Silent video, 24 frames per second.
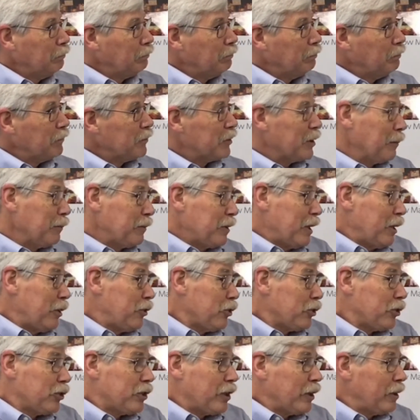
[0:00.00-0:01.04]
Some
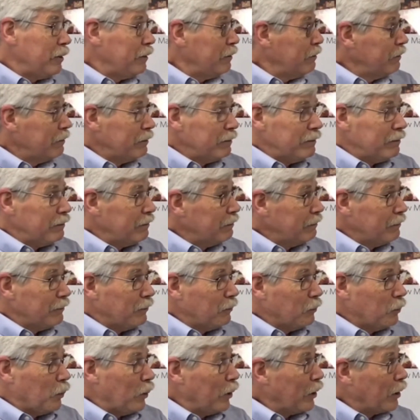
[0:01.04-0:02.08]
teachers didn't
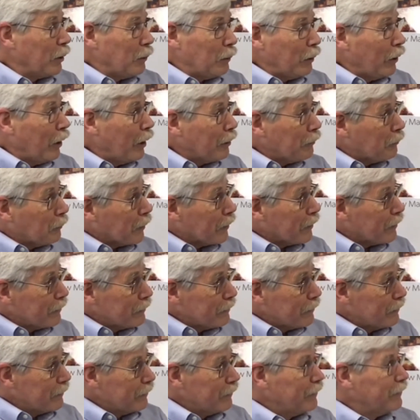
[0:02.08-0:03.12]
want to go along with
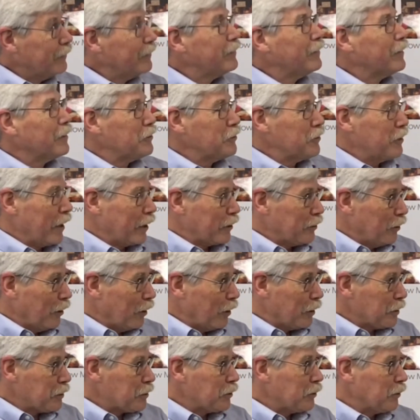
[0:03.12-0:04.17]
this
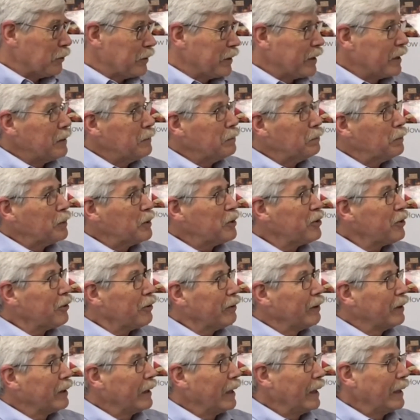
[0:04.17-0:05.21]
technology, or didn't
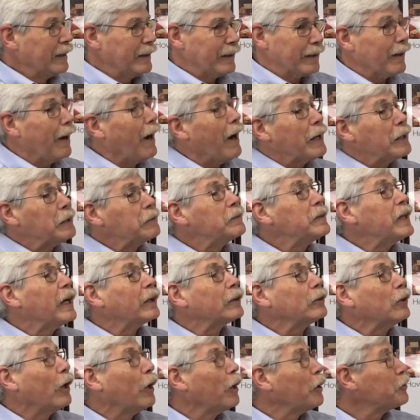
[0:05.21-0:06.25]
particularly like the kind of
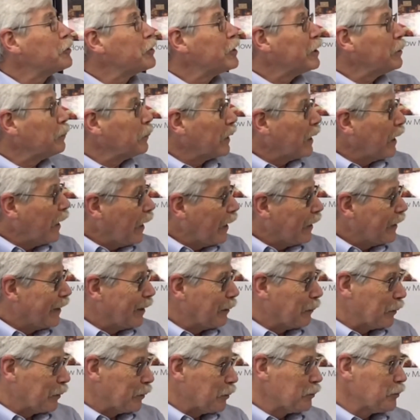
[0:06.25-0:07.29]
technology that we had. They
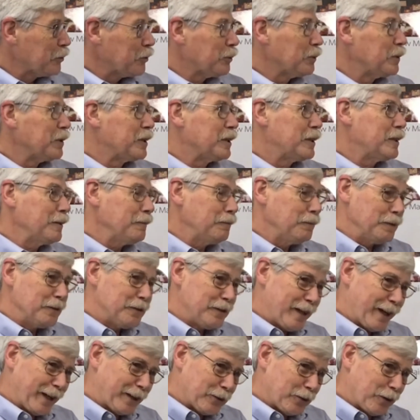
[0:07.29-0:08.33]
were used to a different
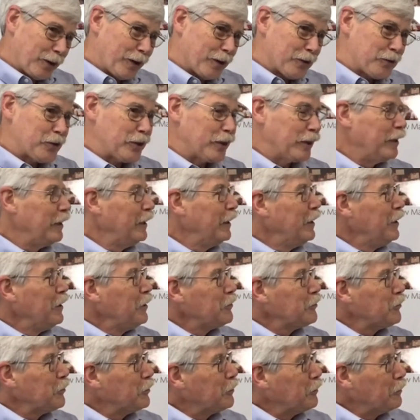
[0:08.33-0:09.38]
technology.
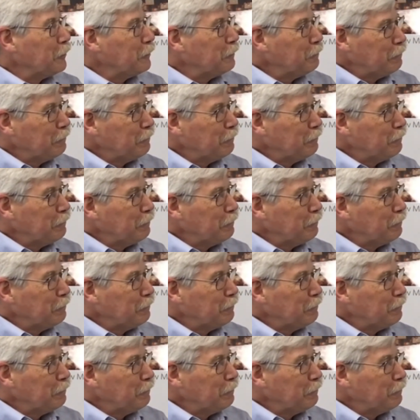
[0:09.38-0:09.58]
So you're